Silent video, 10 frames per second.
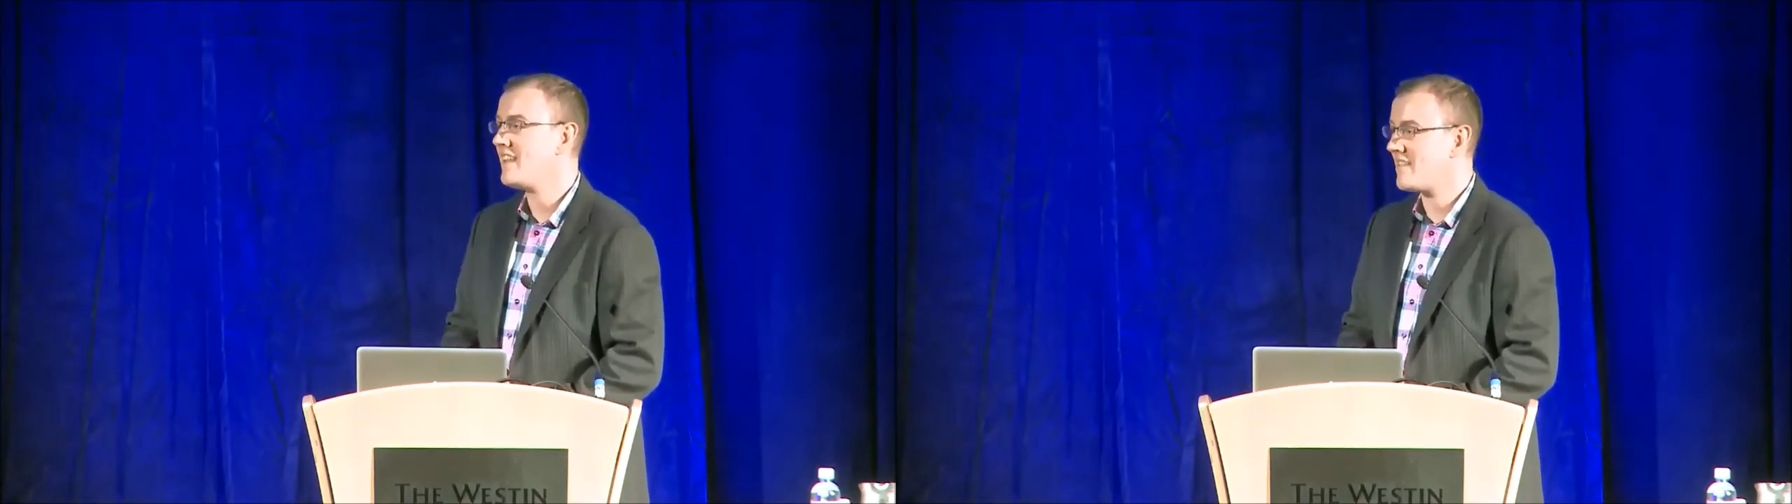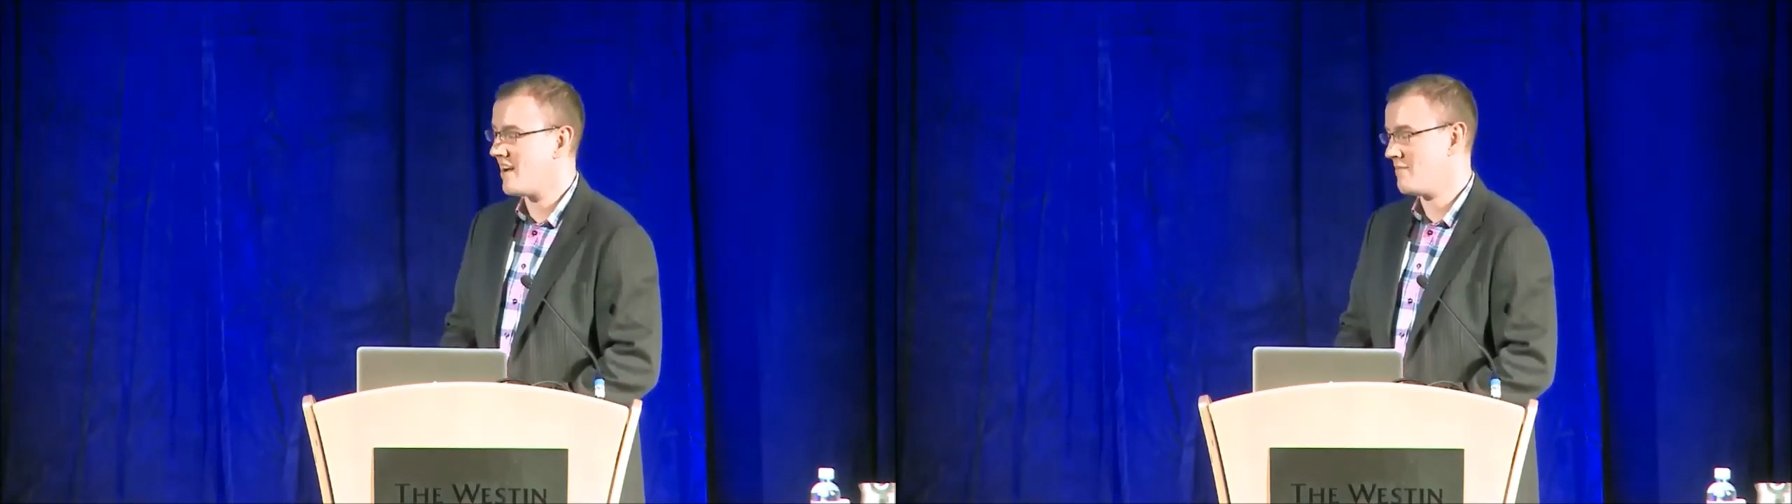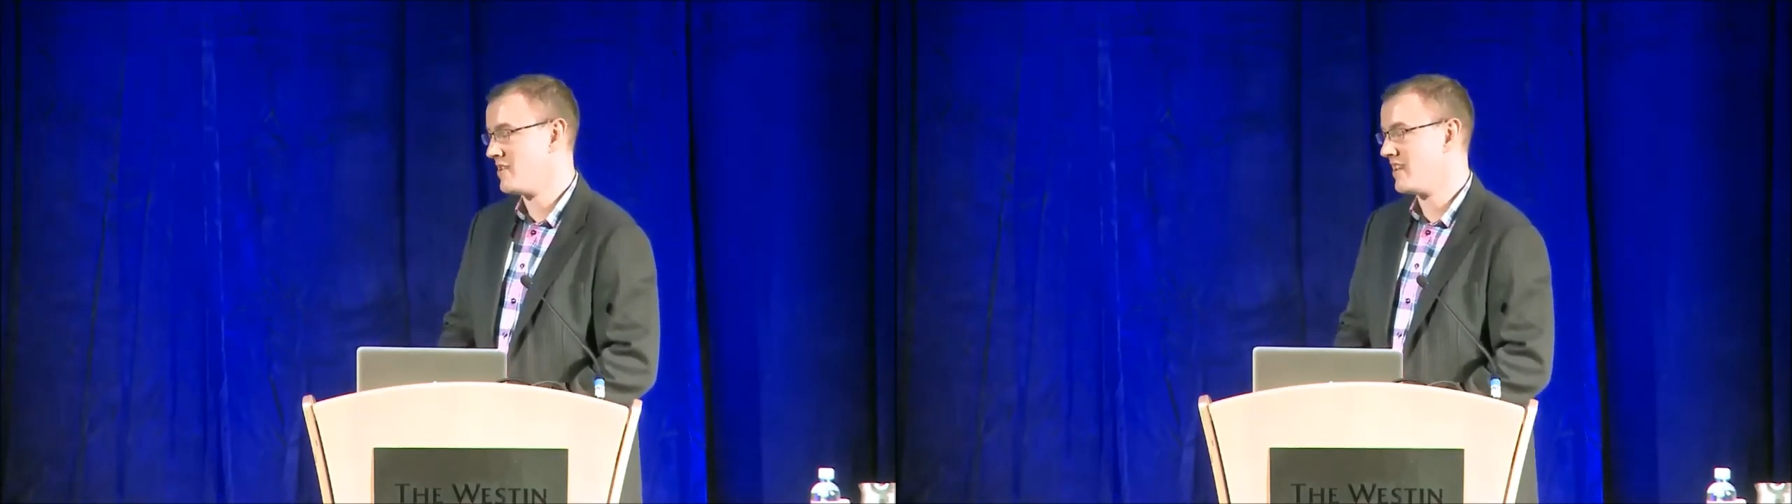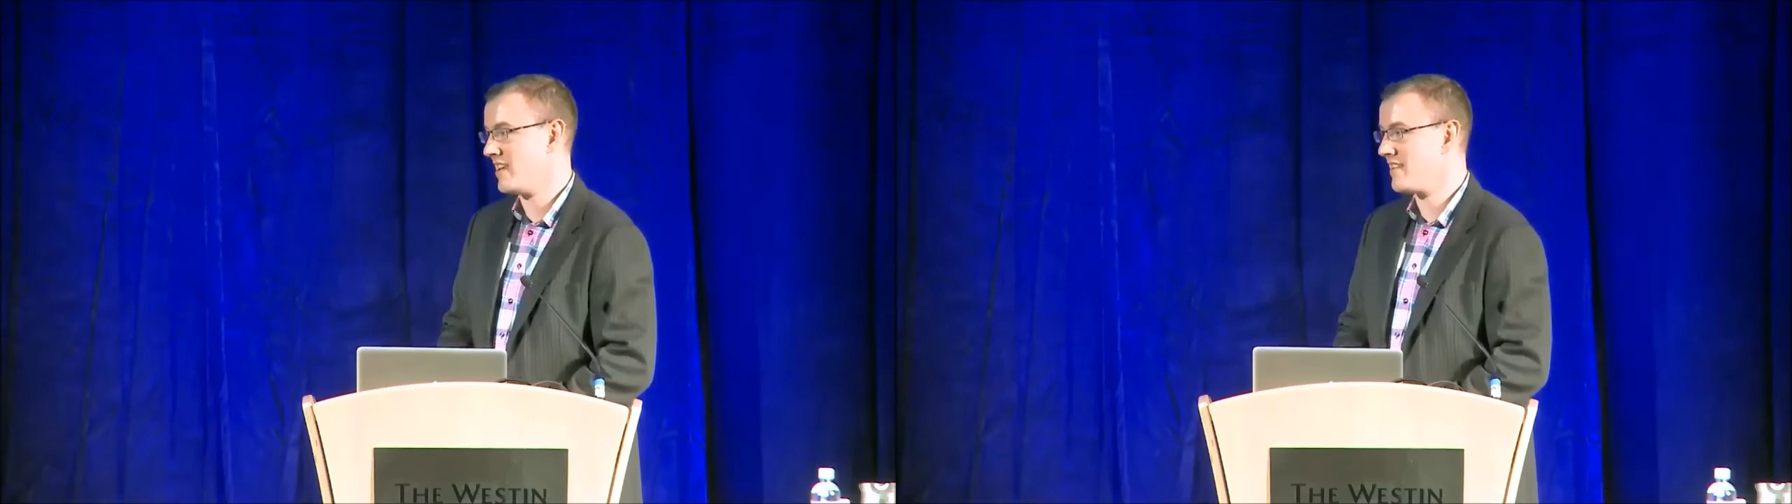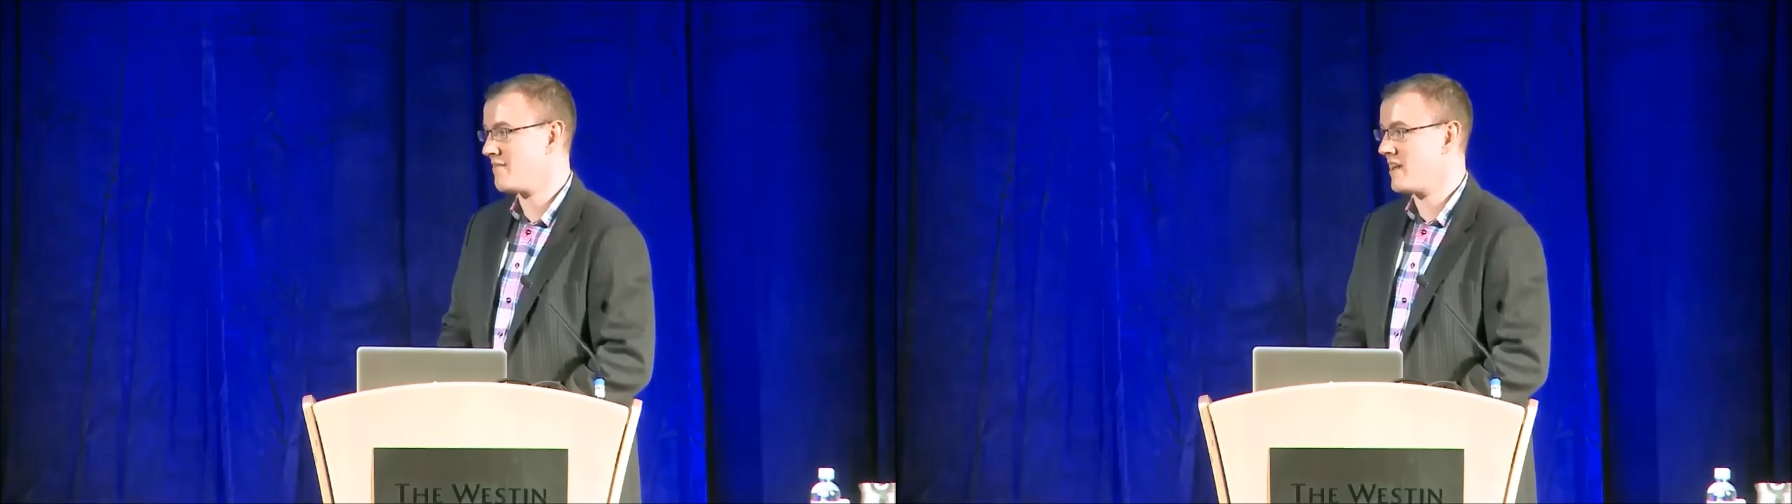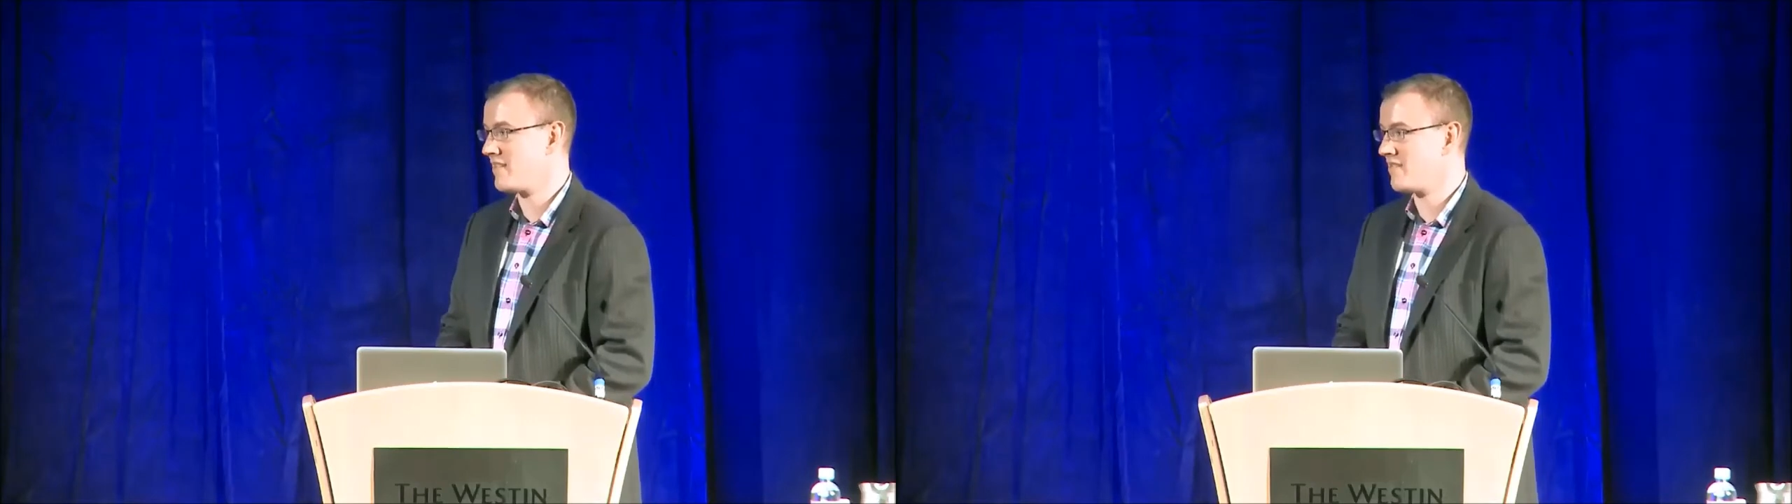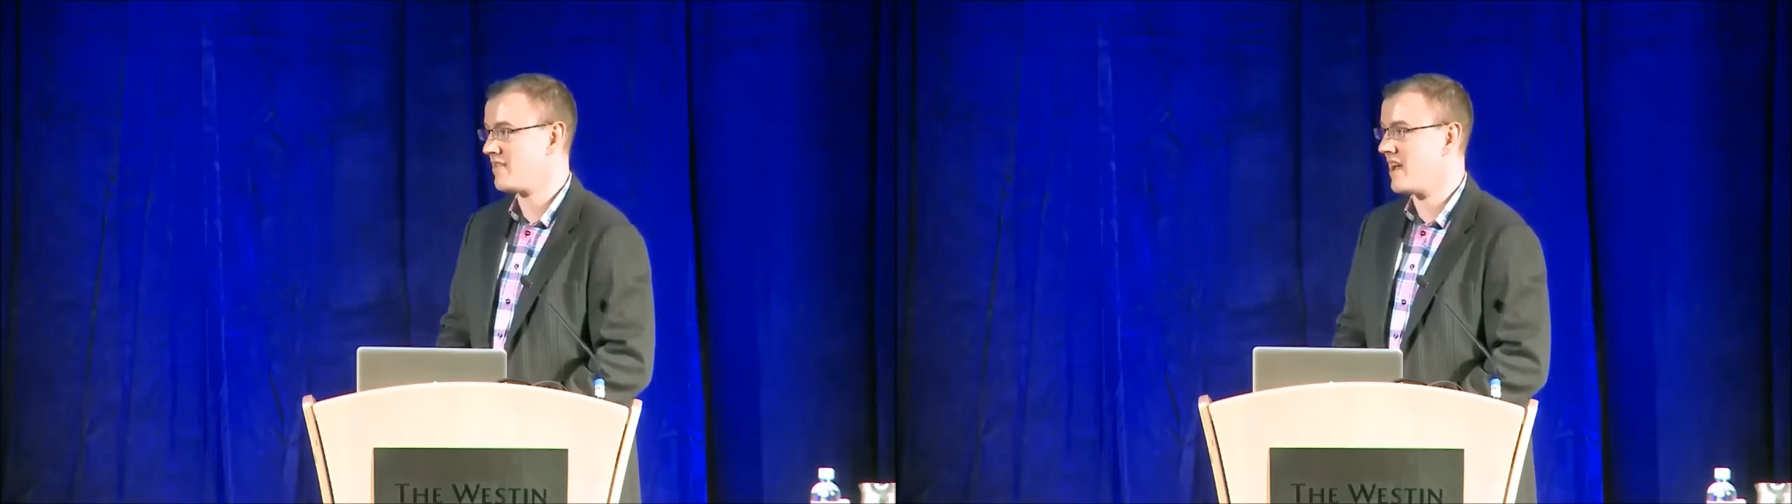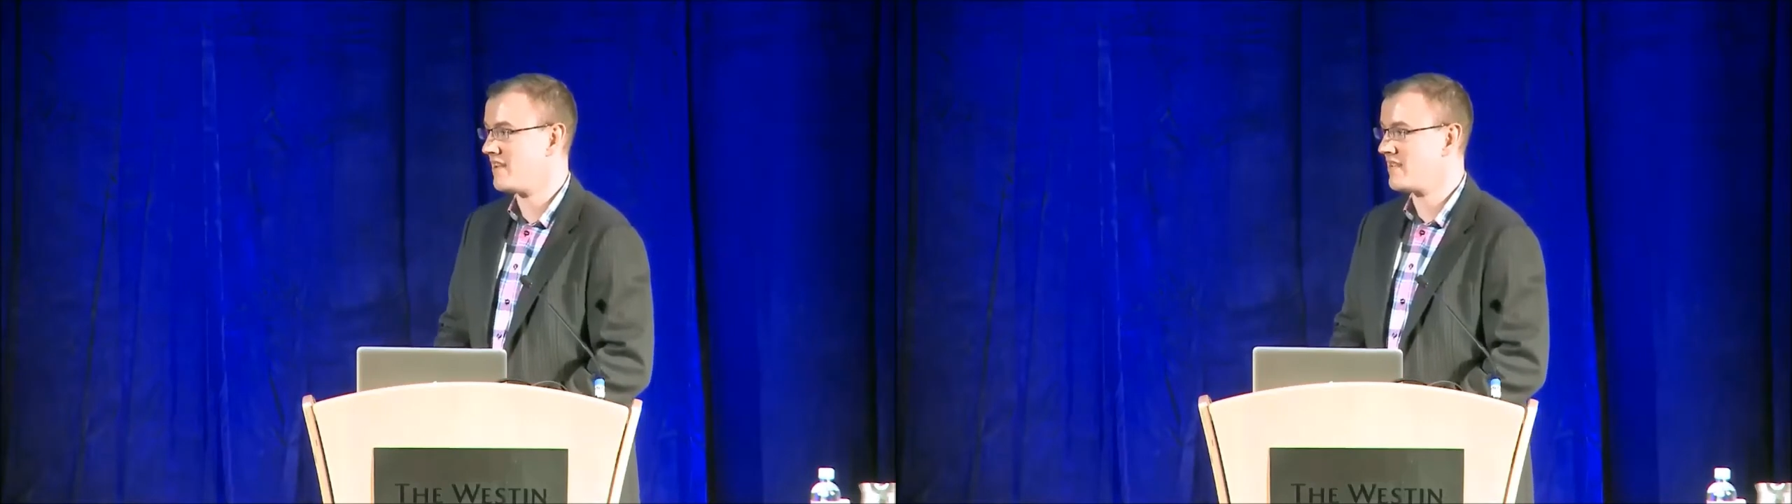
time you can get some exercise